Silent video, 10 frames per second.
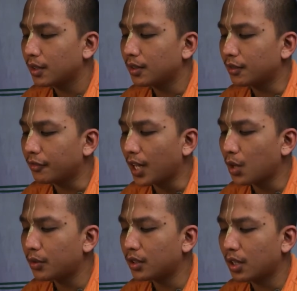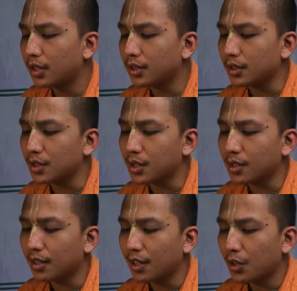the flower garlands
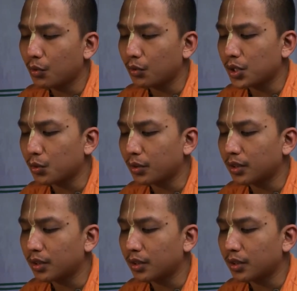which were